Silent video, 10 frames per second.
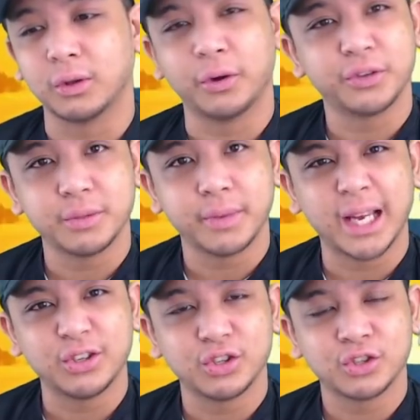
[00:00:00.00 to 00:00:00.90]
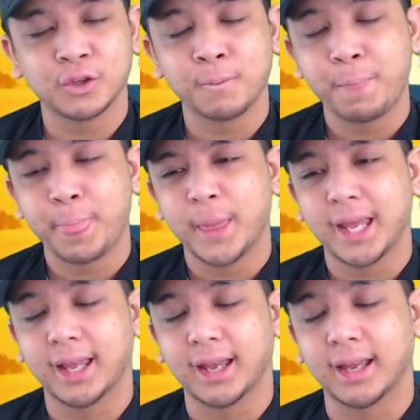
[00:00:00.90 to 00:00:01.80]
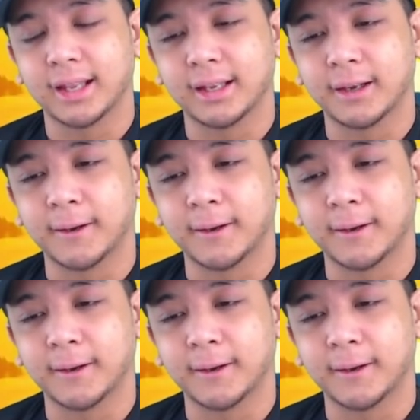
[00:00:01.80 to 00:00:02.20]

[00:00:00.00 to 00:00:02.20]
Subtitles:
loyalty badges and